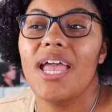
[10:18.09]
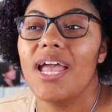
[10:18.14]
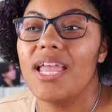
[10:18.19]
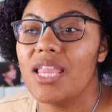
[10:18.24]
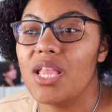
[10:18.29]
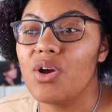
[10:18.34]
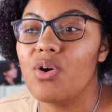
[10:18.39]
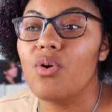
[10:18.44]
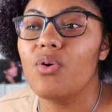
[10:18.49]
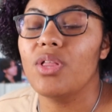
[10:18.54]

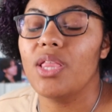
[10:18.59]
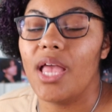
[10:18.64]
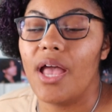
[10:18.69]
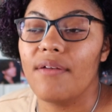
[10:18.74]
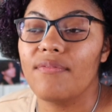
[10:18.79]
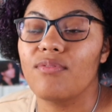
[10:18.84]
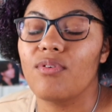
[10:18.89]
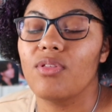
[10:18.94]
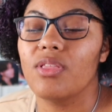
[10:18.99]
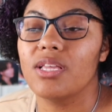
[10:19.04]
And I'm going to
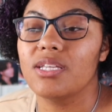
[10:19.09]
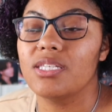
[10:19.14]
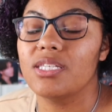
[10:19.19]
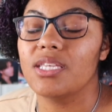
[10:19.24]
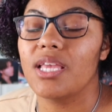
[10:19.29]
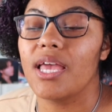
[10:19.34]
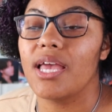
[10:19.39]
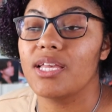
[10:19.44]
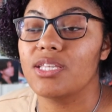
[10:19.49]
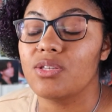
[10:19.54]
have to
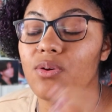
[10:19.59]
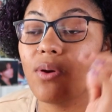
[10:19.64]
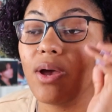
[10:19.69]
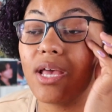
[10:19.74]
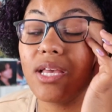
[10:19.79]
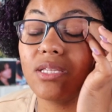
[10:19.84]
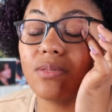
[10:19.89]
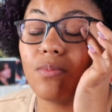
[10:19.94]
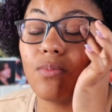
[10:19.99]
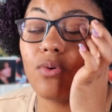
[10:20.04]
listen to
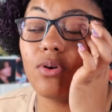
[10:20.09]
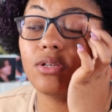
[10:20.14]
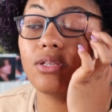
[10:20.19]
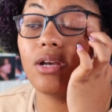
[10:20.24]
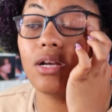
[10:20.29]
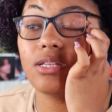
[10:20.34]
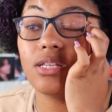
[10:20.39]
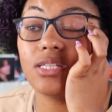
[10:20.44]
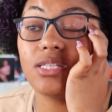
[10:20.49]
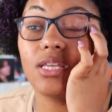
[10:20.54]
SOS more
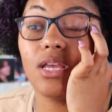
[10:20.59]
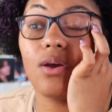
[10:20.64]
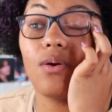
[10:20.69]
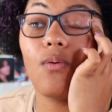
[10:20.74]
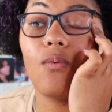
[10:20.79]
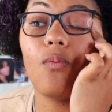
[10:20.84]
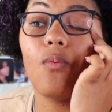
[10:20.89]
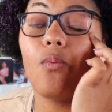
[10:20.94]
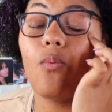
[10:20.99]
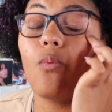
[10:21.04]
to
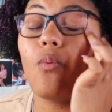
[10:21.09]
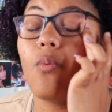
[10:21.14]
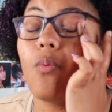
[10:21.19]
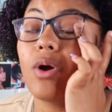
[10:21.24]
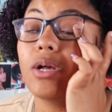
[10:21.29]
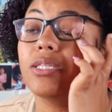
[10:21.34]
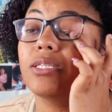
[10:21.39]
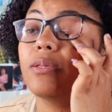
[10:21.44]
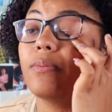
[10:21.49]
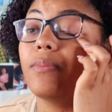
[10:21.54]
understand
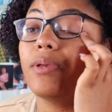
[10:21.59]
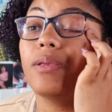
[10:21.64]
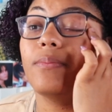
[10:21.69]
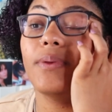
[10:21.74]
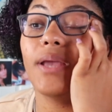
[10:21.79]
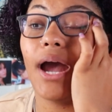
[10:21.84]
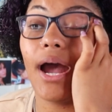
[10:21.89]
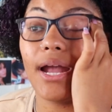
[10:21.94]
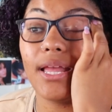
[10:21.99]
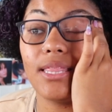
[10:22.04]
what's the meaning
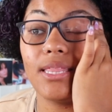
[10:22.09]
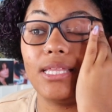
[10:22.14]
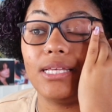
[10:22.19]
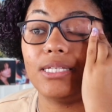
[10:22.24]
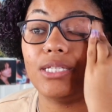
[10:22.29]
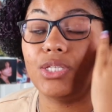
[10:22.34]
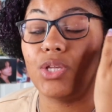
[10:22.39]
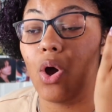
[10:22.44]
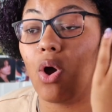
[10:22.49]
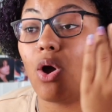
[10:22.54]
behind
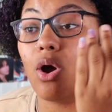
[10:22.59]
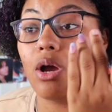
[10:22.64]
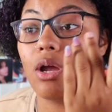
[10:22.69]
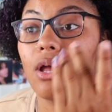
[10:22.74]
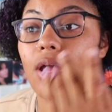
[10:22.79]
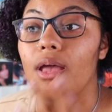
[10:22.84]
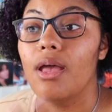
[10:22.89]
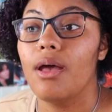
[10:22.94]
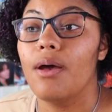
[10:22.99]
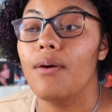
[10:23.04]
this song